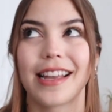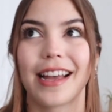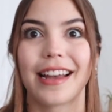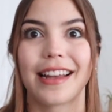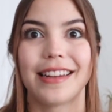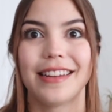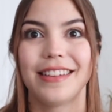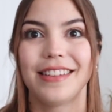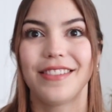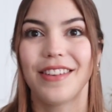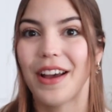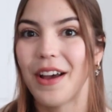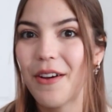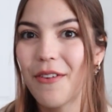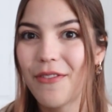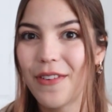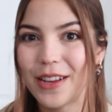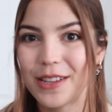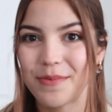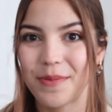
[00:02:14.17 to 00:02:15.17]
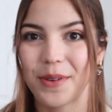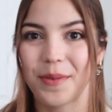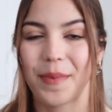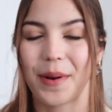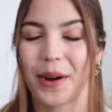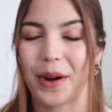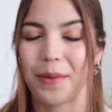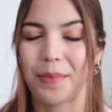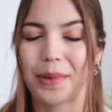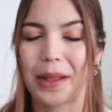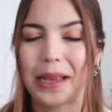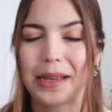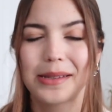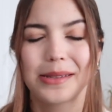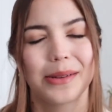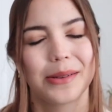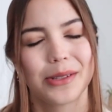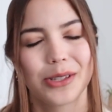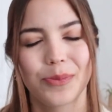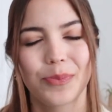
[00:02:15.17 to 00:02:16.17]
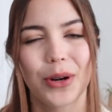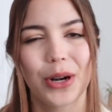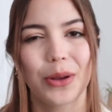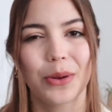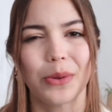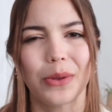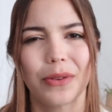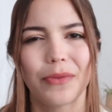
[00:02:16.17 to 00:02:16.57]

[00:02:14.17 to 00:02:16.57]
at Facebook Marketplace. So it's pretty cool.